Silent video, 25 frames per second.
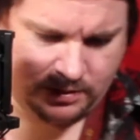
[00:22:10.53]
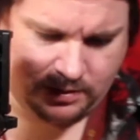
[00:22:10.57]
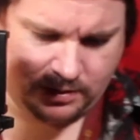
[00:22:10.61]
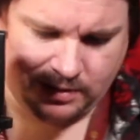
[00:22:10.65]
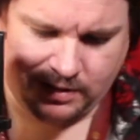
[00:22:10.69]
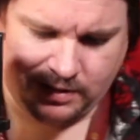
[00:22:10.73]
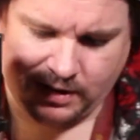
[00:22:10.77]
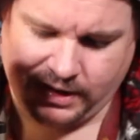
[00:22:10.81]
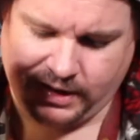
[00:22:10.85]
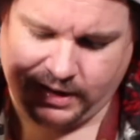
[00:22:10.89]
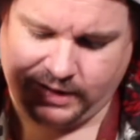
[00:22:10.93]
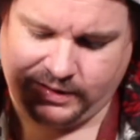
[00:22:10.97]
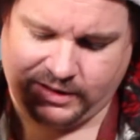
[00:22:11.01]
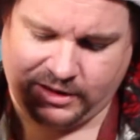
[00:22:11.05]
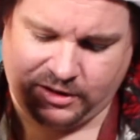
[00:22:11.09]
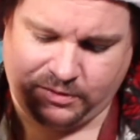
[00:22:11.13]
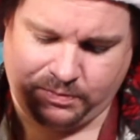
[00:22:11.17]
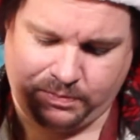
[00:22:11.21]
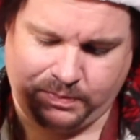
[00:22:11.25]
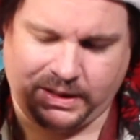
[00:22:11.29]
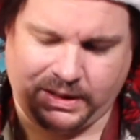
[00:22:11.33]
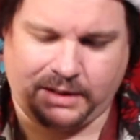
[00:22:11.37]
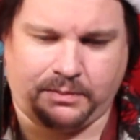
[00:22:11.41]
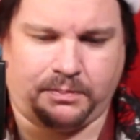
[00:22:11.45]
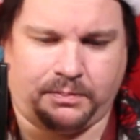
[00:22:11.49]
I need this
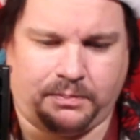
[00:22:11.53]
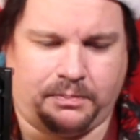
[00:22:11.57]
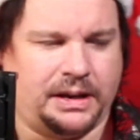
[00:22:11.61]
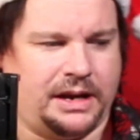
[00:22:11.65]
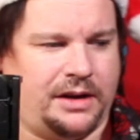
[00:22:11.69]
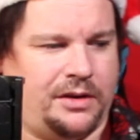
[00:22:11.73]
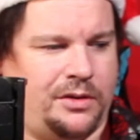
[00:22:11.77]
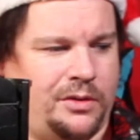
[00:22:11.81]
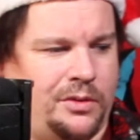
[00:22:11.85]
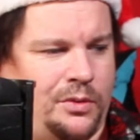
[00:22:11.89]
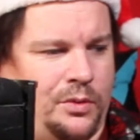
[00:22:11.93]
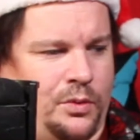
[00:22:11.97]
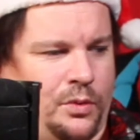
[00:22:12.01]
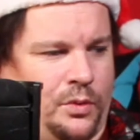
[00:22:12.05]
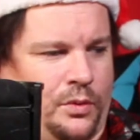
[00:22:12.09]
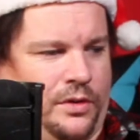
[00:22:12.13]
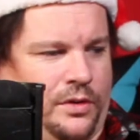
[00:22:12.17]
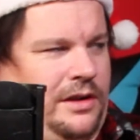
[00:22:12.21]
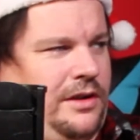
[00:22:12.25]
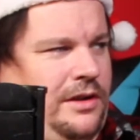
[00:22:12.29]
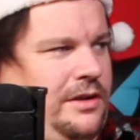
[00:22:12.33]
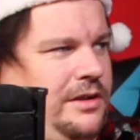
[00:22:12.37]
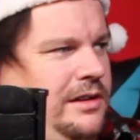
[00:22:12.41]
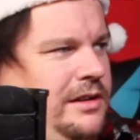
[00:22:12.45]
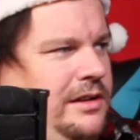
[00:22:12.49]
big horn.
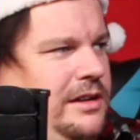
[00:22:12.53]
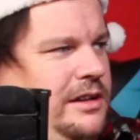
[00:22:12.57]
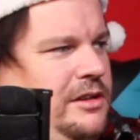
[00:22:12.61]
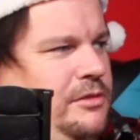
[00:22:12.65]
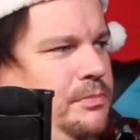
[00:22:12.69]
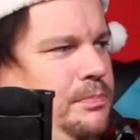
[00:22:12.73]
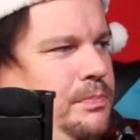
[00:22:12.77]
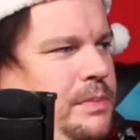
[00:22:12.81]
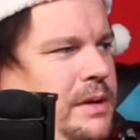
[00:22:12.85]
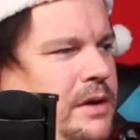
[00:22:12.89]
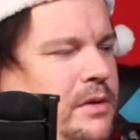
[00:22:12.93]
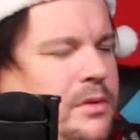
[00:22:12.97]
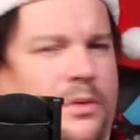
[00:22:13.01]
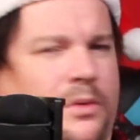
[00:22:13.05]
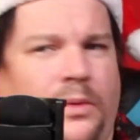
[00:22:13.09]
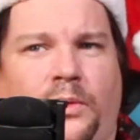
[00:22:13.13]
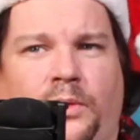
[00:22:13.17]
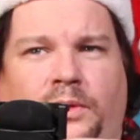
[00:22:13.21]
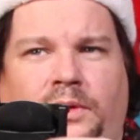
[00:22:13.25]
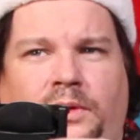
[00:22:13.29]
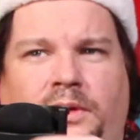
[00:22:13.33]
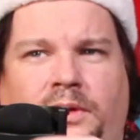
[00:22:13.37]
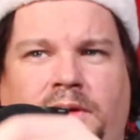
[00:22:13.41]
Look at this big horn.